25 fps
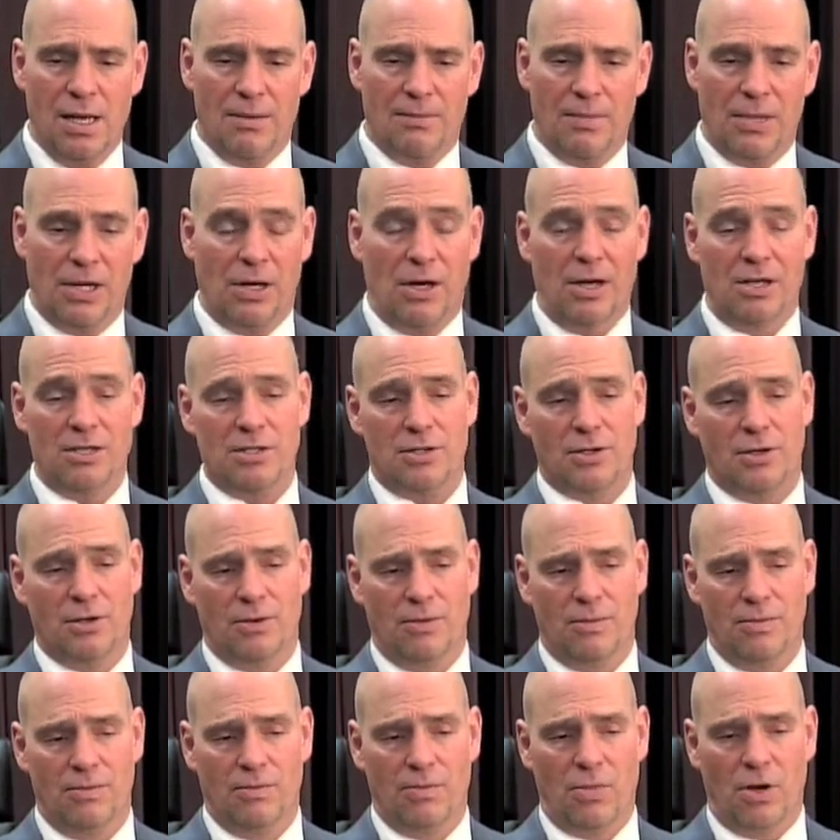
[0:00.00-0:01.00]
But
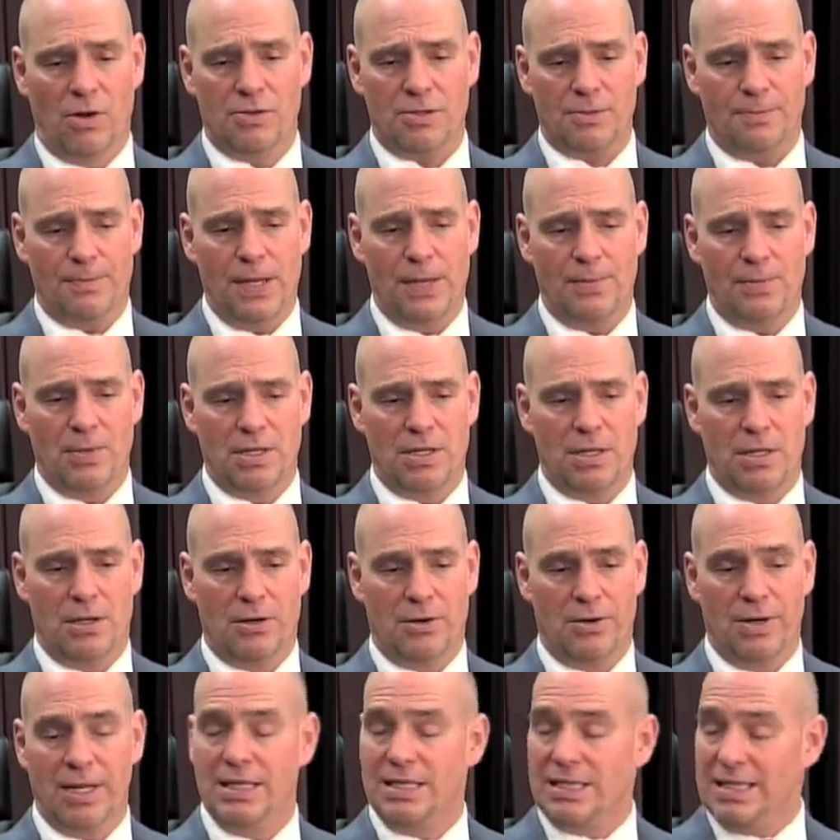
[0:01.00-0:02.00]
also, most people that
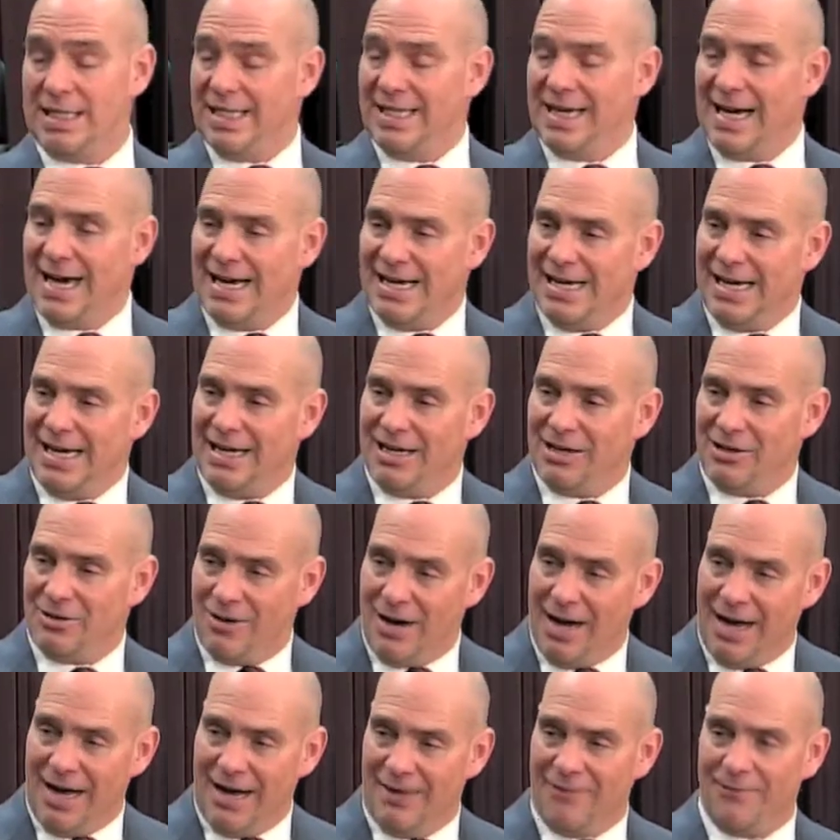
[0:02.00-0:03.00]
are in
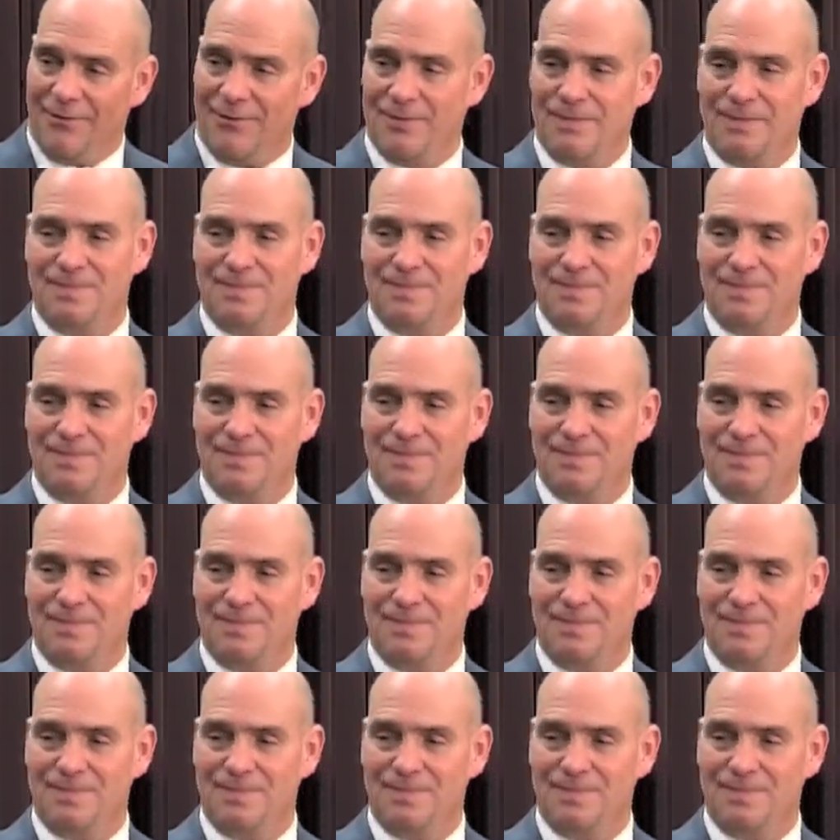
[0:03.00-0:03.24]
TIA-CREF